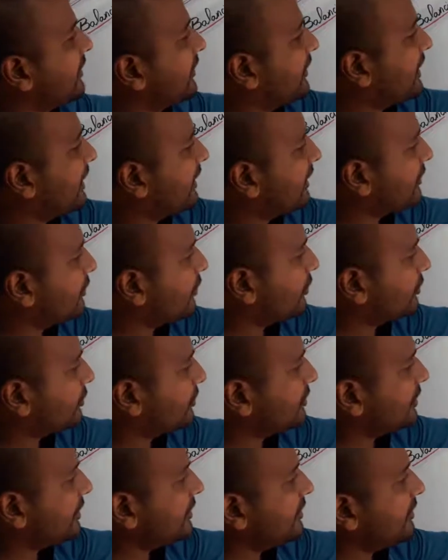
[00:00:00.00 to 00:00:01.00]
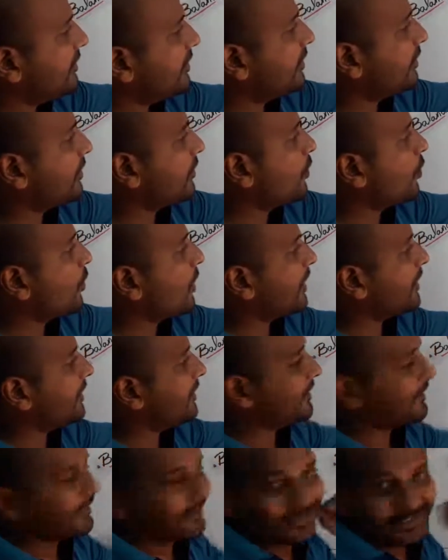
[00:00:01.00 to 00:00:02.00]
Regarding oxygen,
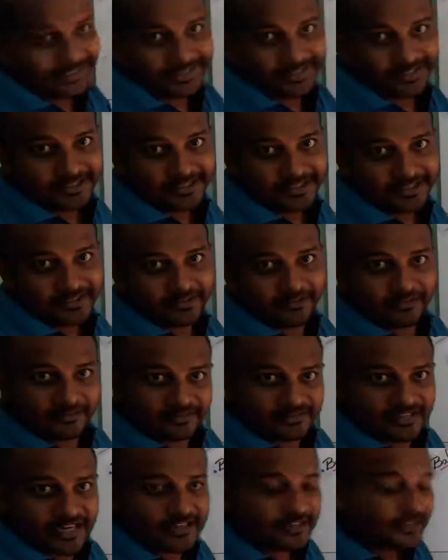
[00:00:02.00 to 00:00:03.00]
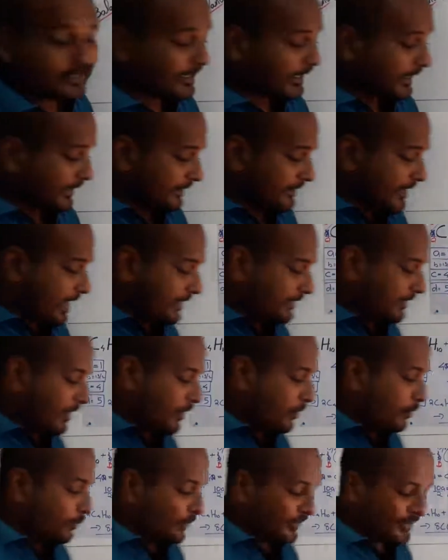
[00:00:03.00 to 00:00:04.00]
1D. Understand? That's
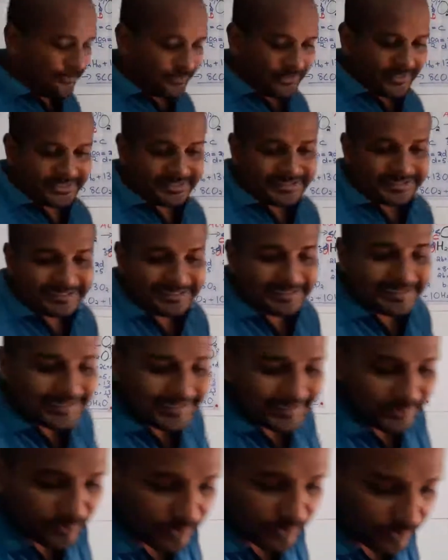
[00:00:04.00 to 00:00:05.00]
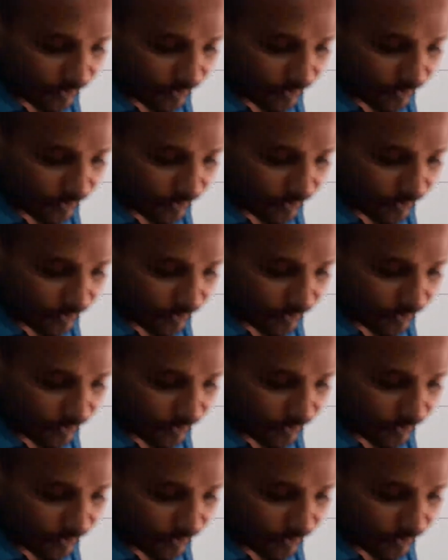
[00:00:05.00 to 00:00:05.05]
how we will give the